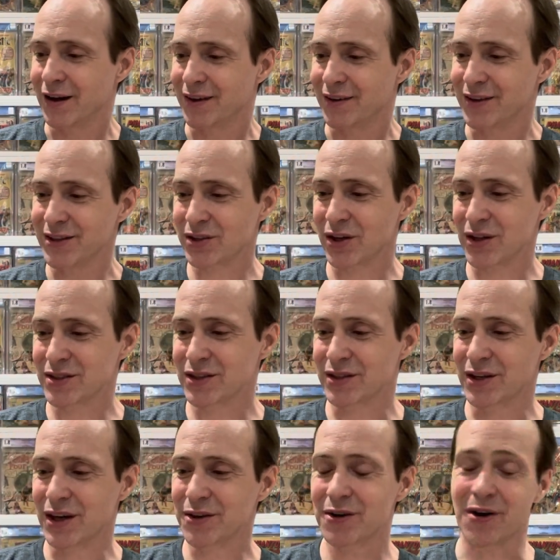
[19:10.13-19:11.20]
This is
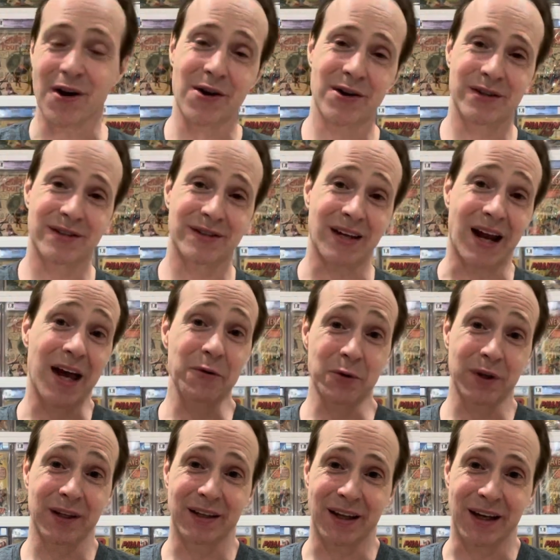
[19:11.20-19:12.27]
another artist that I
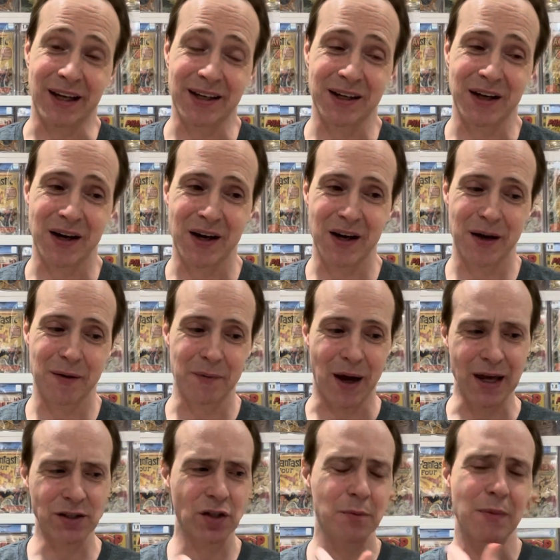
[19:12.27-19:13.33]
really like. I
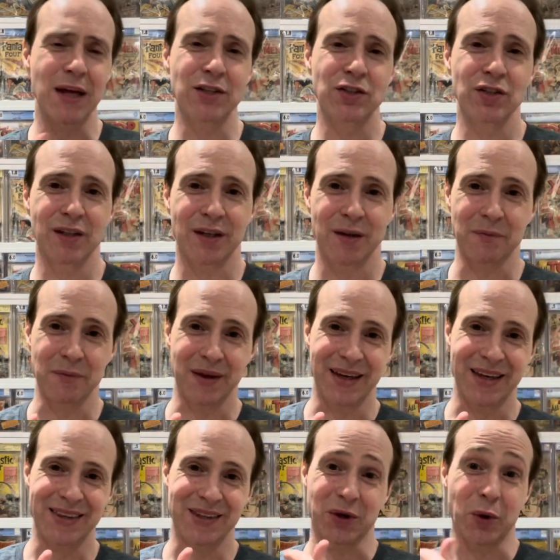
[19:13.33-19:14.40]
actually mentioned him
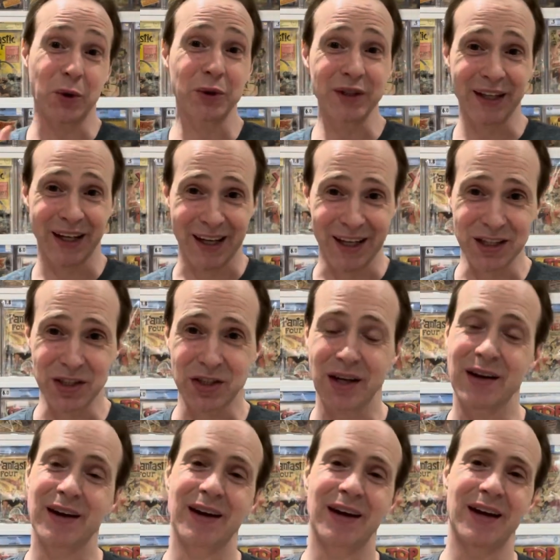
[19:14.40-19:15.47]
in the Golden Age,
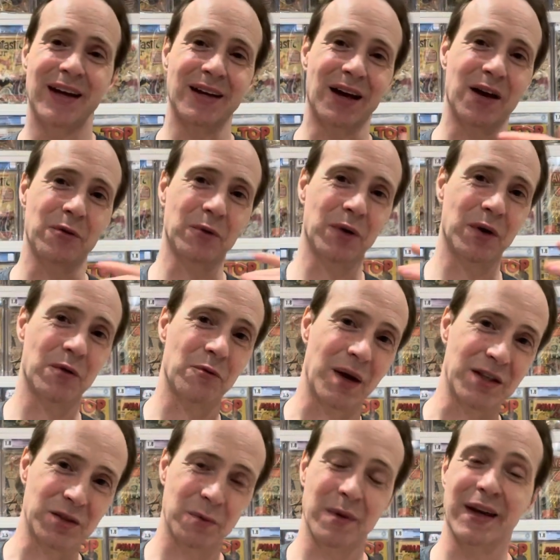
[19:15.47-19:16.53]
and I'm going to
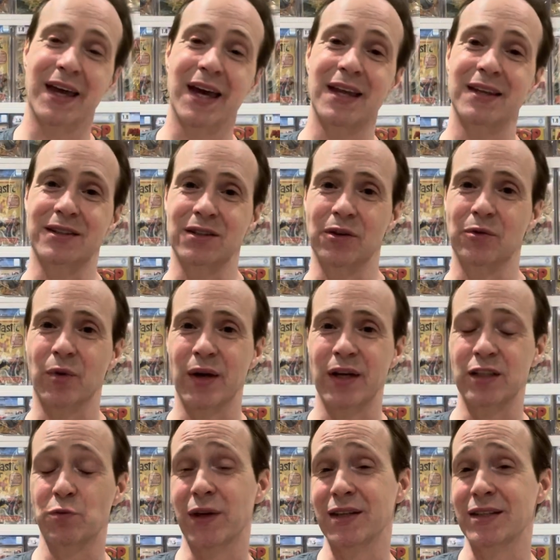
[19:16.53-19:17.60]
mention him again in the Silver
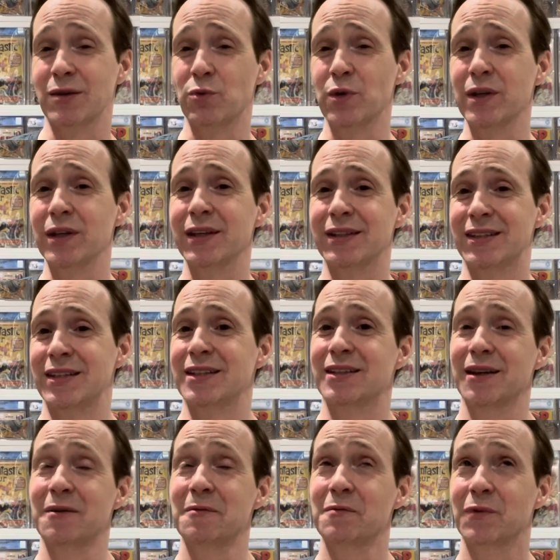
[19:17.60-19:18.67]
Age, because he really did
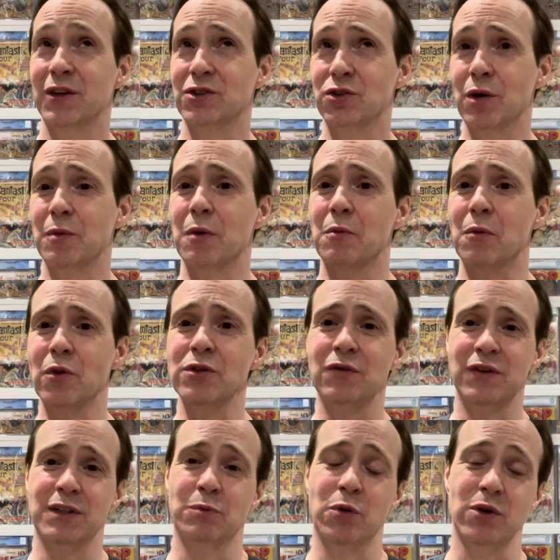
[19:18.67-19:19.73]
contribute most of
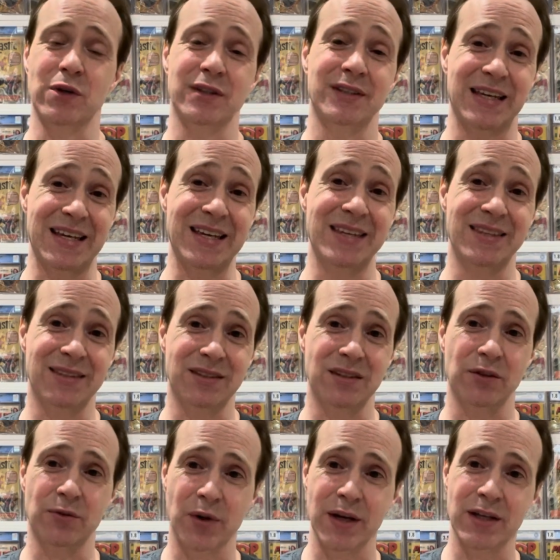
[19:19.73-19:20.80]
his books in the
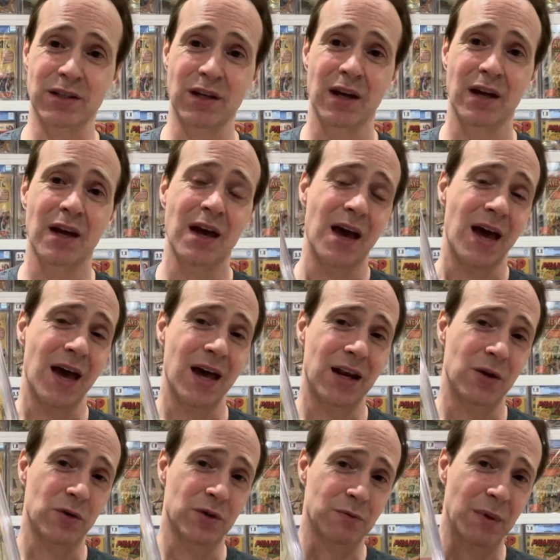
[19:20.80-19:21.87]
Silver Age, and
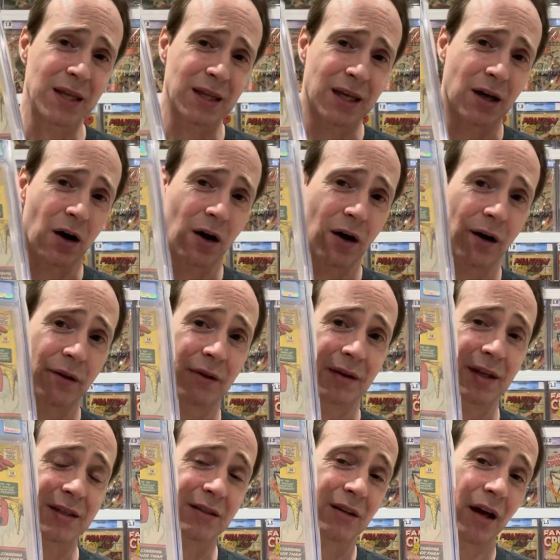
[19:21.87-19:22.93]
it was mainly on
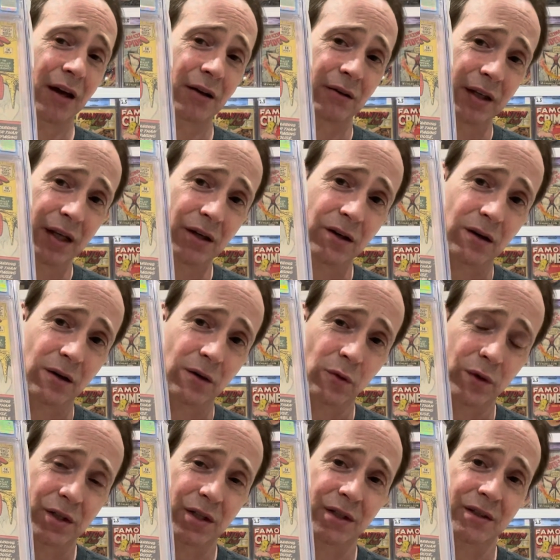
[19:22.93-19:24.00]
this title here,
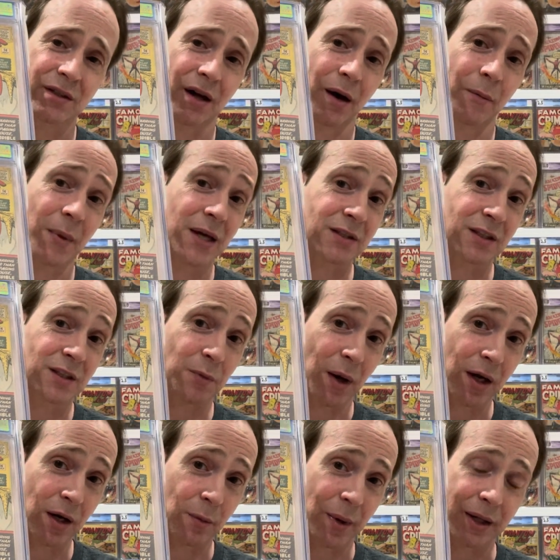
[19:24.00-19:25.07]
which is Amazing
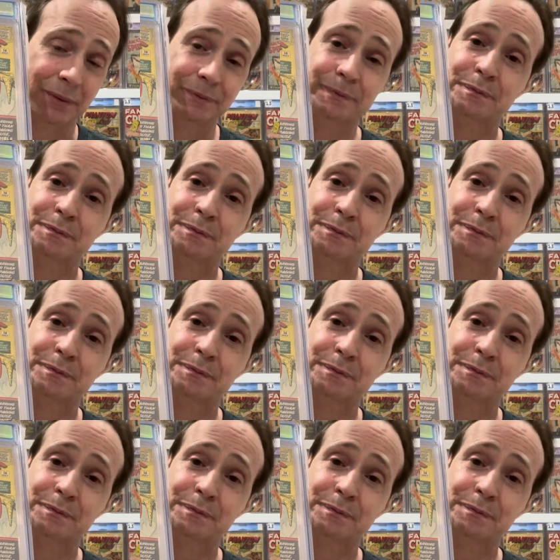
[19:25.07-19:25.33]
Spider-Man.